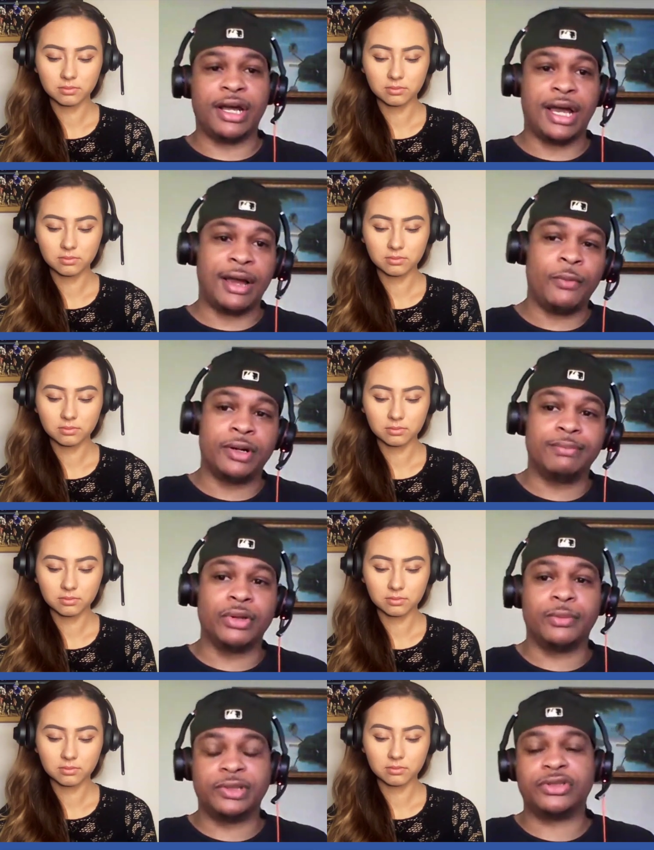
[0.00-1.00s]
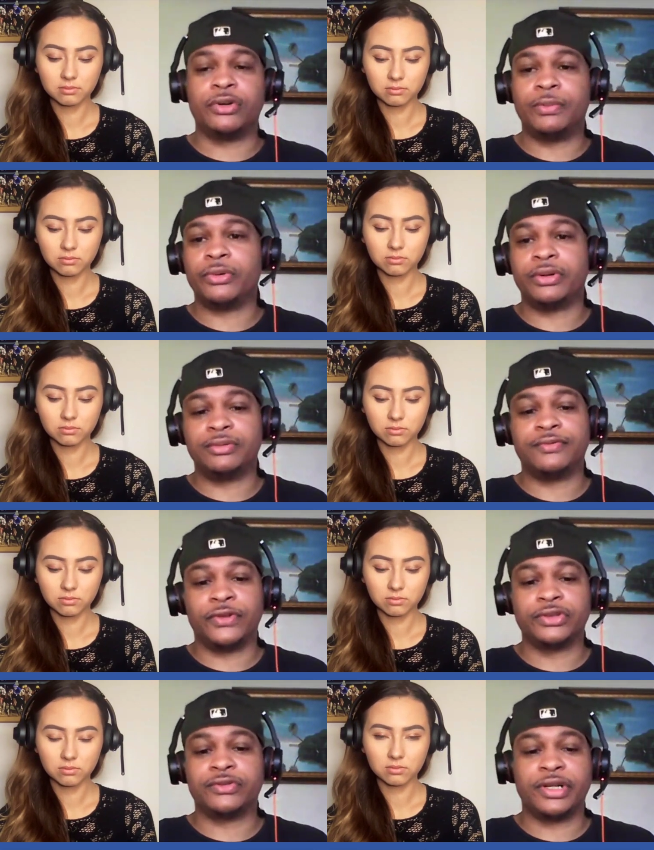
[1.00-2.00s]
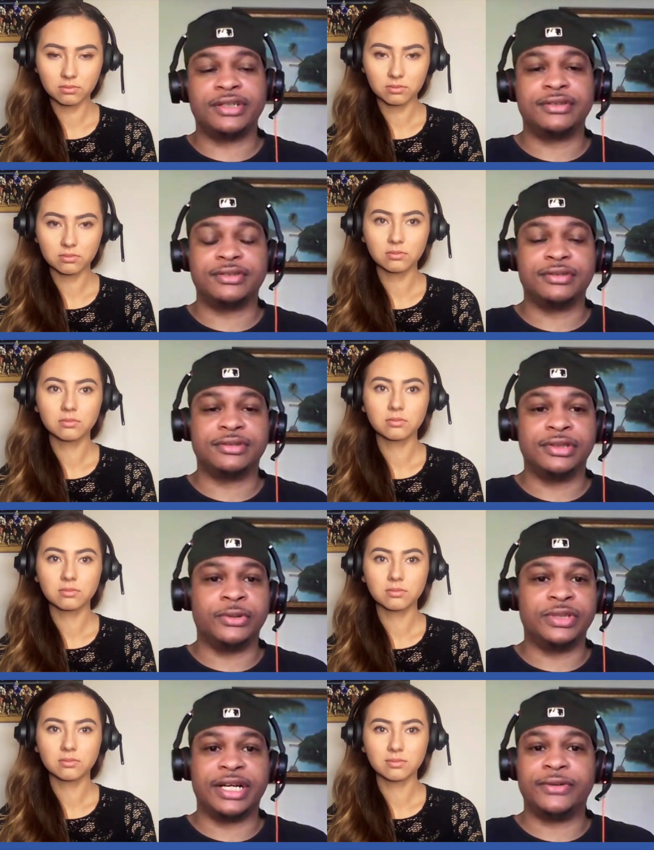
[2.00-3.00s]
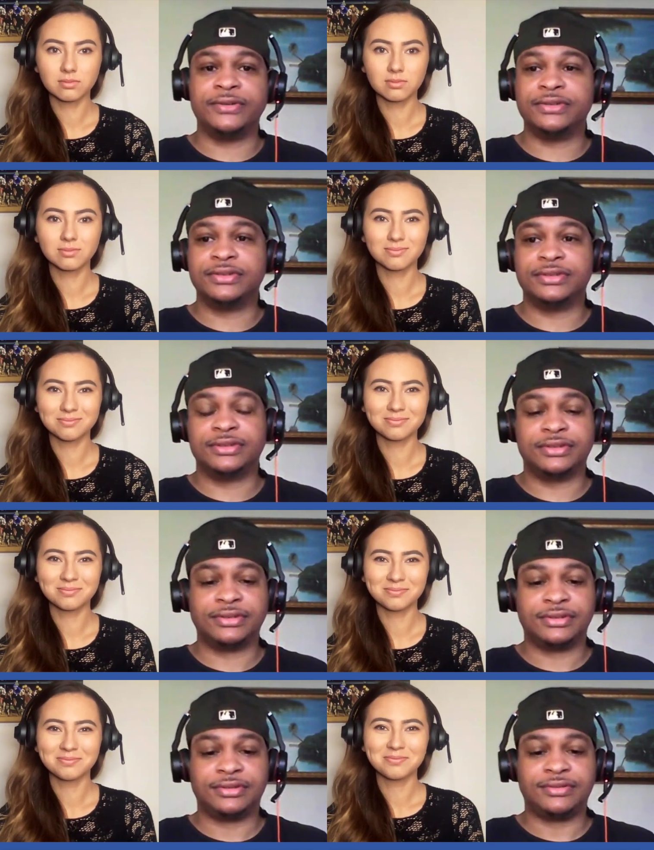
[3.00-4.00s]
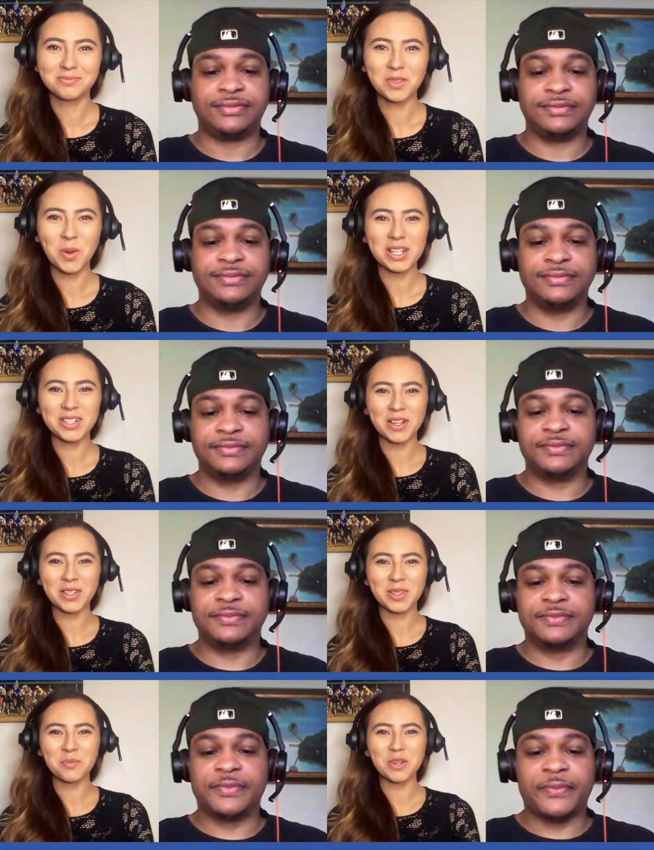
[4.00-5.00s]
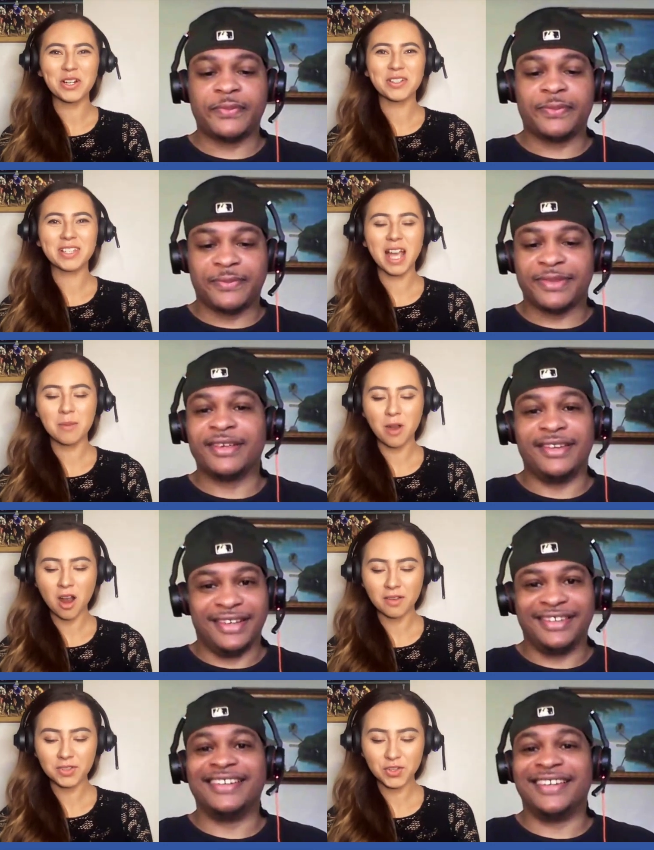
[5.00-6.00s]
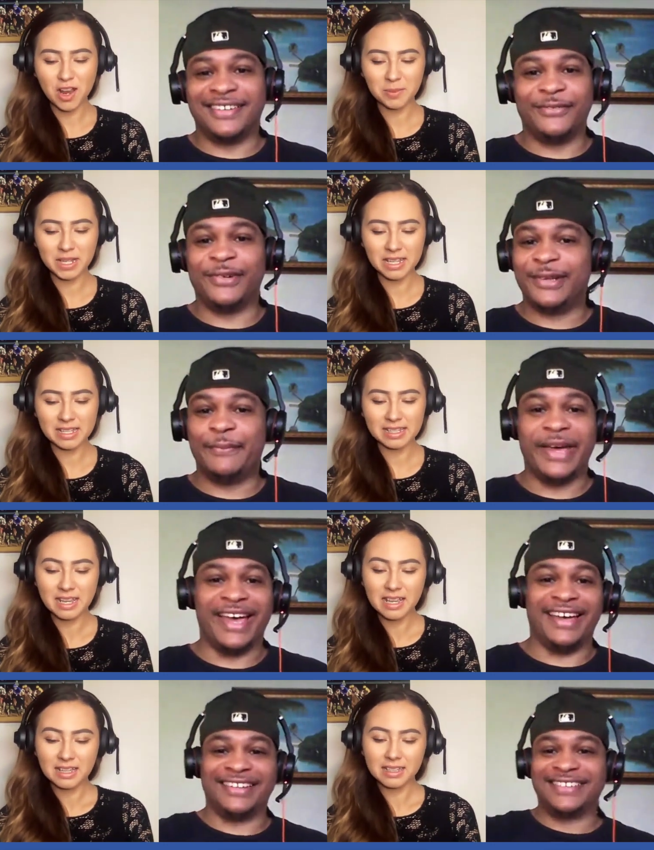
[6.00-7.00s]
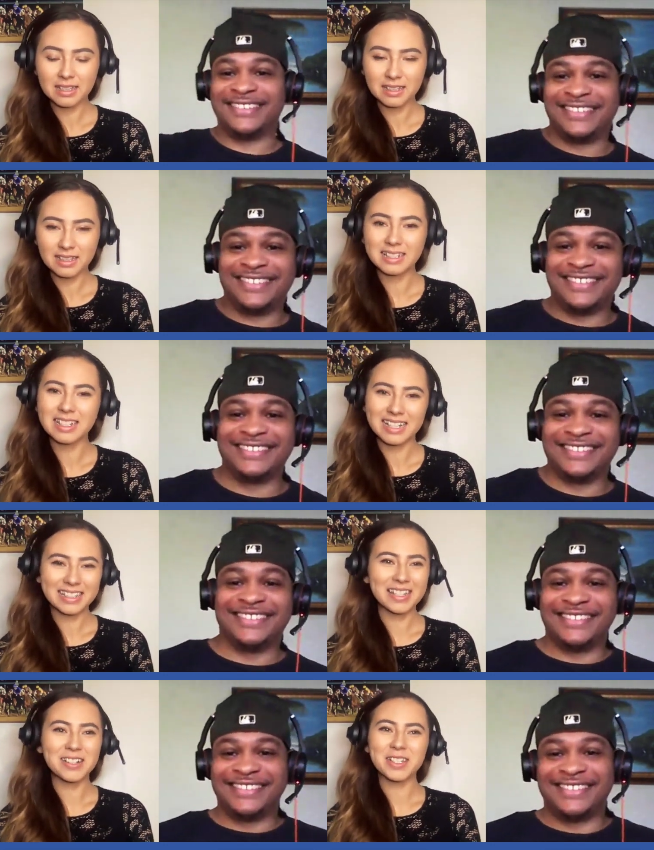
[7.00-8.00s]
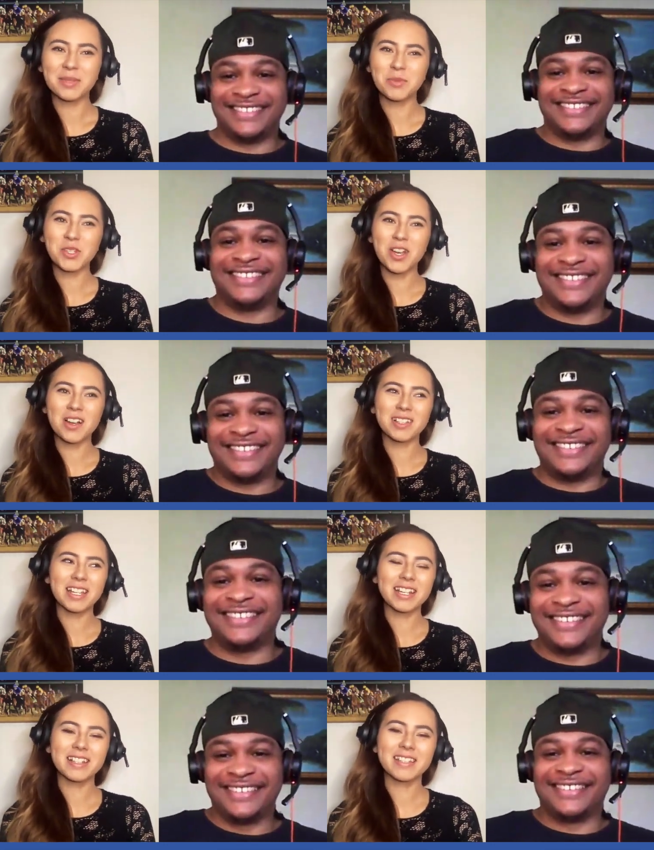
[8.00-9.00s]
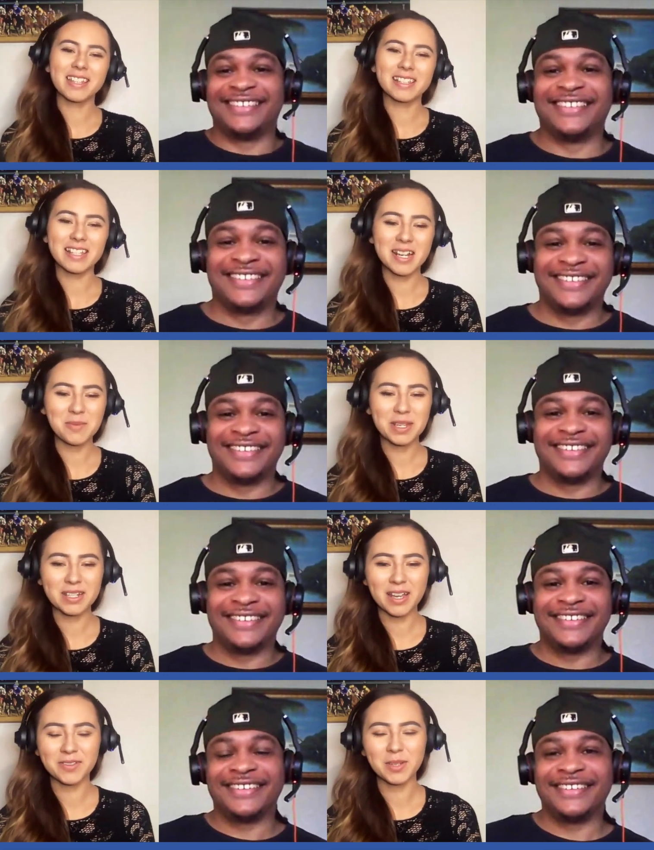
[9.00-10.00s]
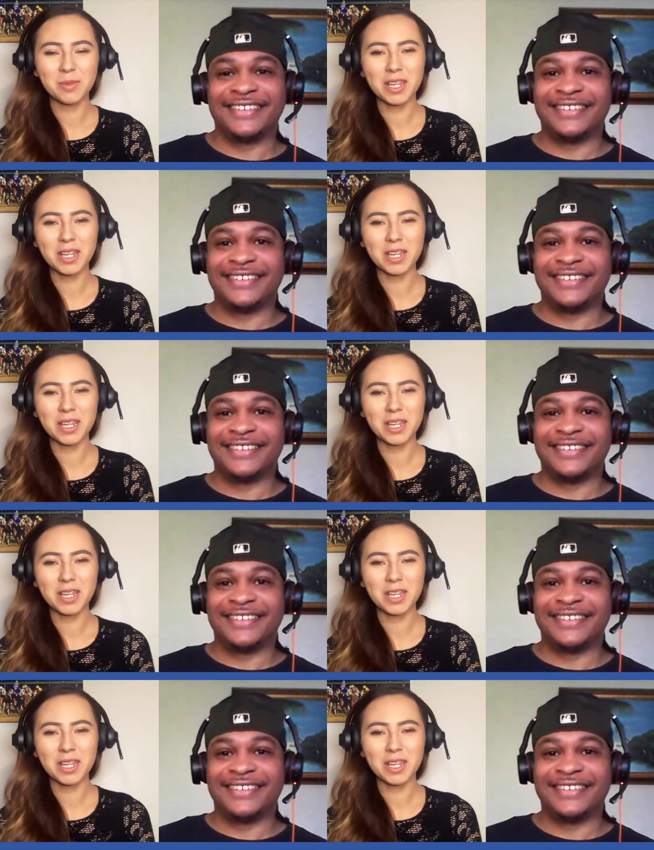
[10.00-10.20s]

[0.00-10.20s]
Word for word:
Speaker 1: I, I want to blow up the tote board first race, no doubt.
Speaker 2: want to start the Breeders' Cup off strong because there's some chalk later that's going to be tough to